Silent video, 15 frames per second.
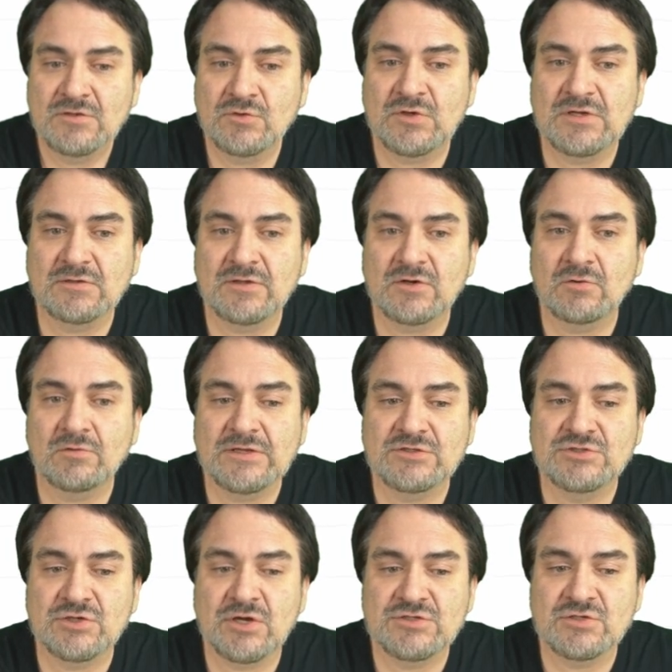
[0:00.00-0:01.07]
You can literally
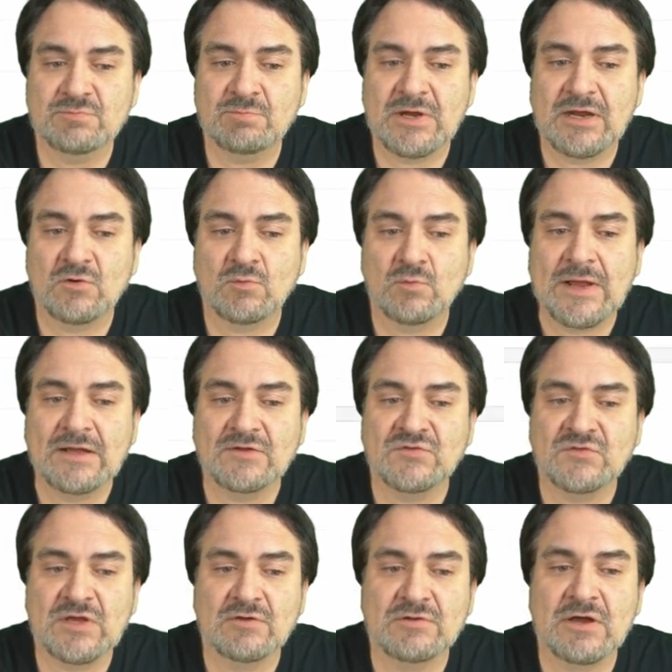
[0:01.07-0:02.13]
judge it by a rank
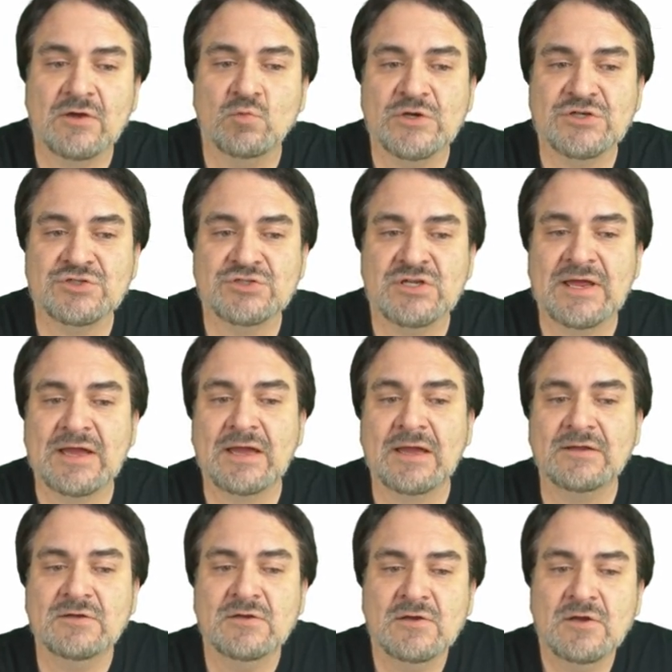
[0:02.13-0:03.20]
scale. Now, I wished it
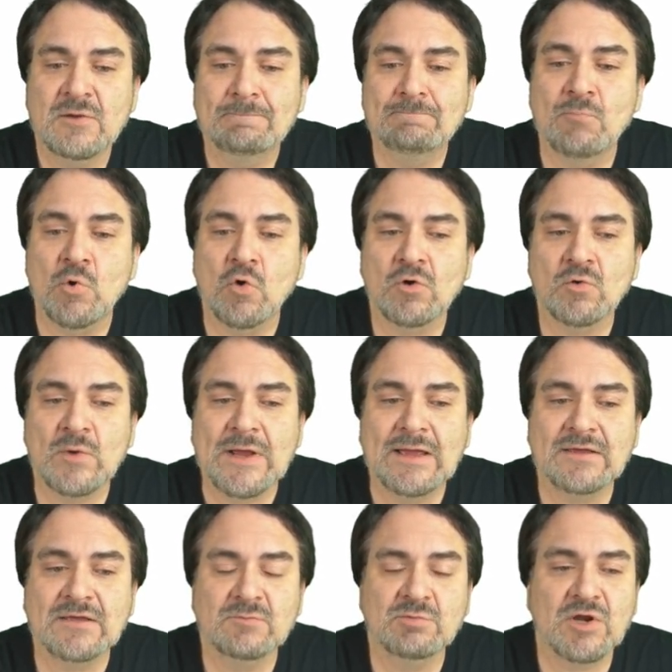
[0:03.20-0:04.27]
had more
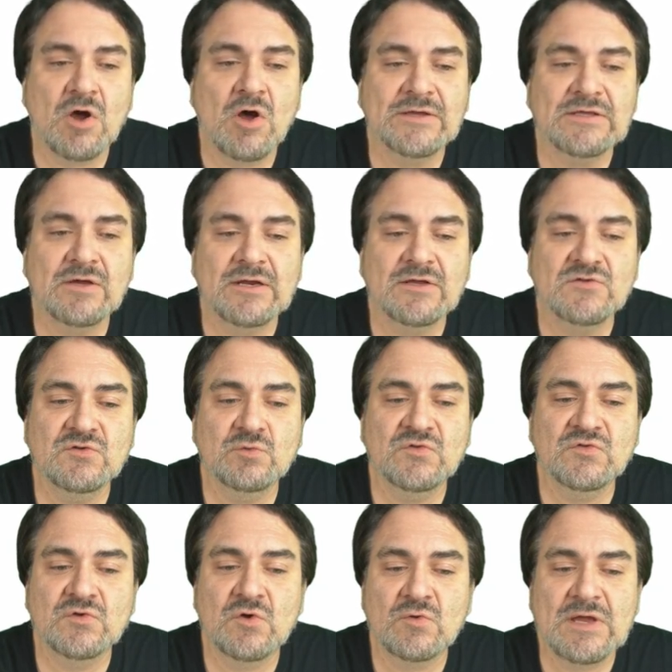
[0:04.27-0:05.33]
ranking, but all you got to do
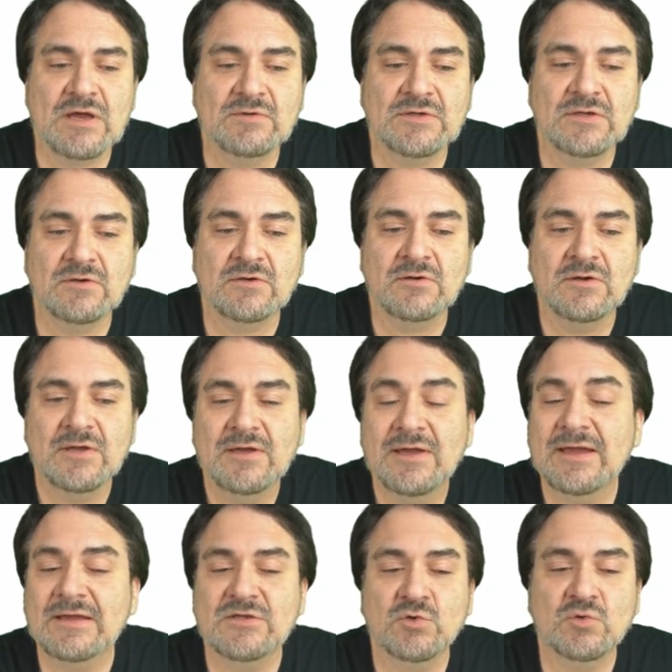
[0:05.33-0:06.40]
is go down here
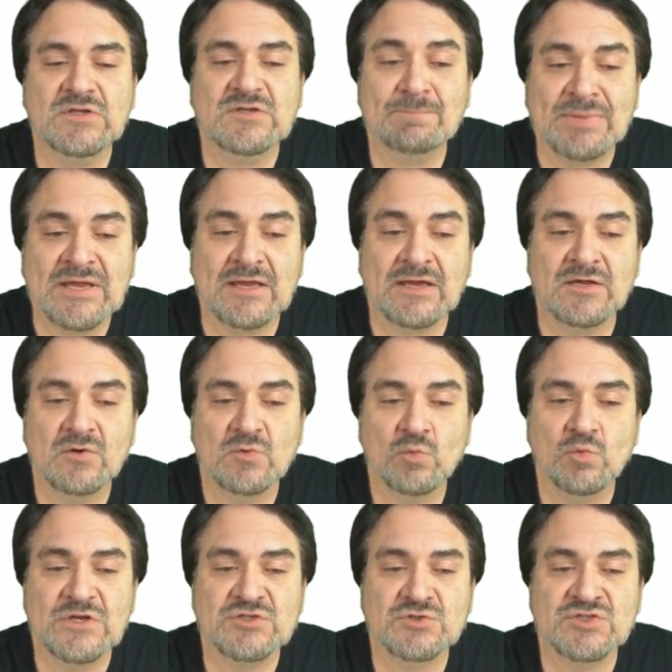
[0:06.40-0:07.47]
and you can pick
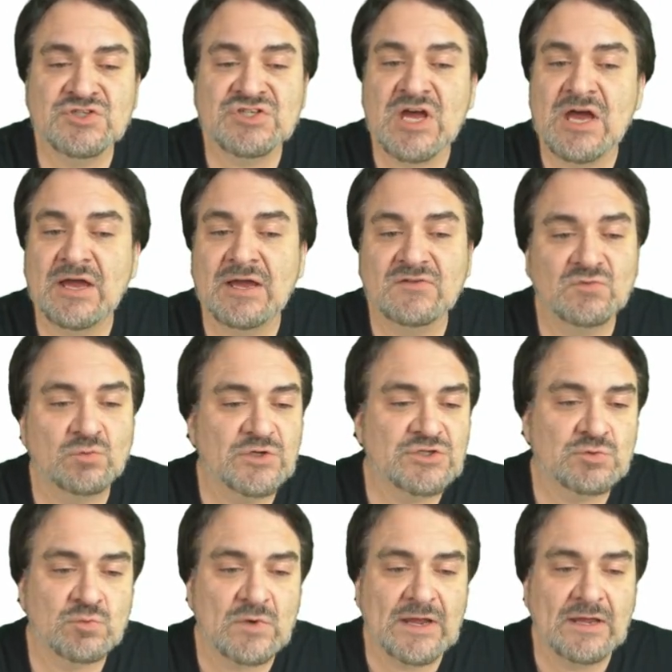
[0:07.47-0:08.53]
which size,
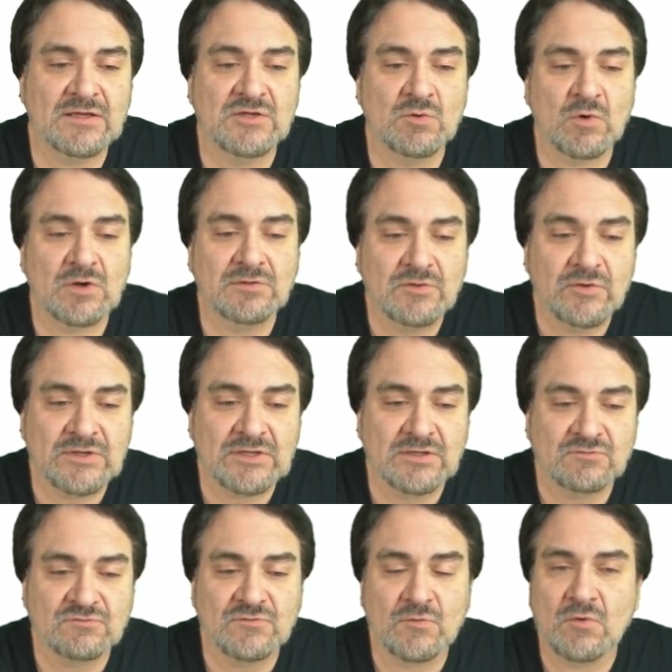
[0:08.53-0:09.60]
which rank you are
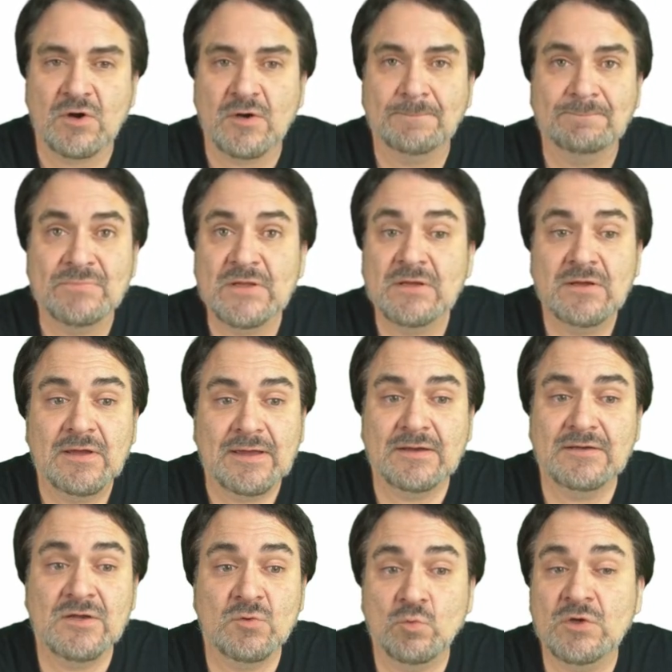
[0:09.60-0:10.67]
looking for
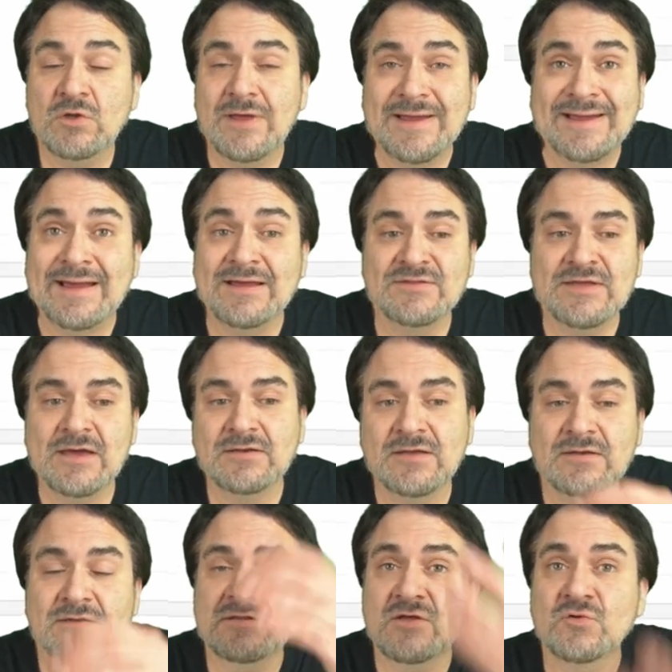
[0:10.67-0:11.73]
and it will add that
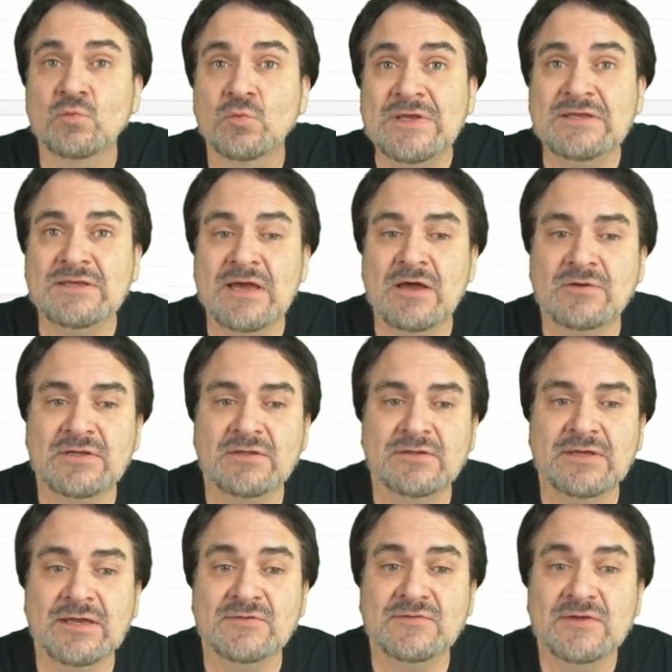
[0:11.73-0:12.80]
in and then
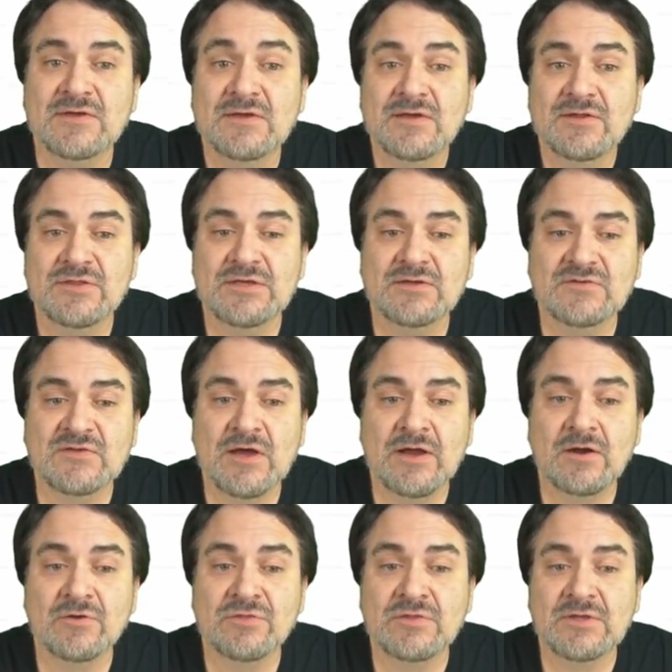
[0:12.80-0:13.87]
recalculate the
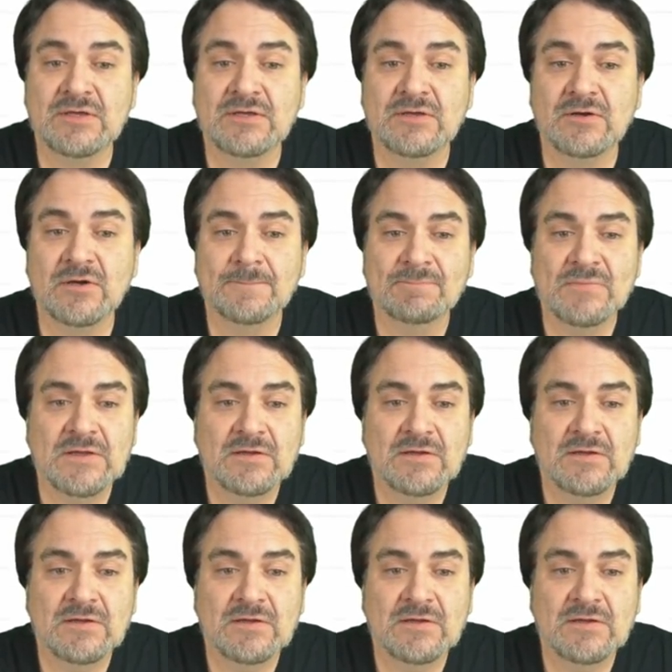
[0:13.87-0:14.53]
entire thing here.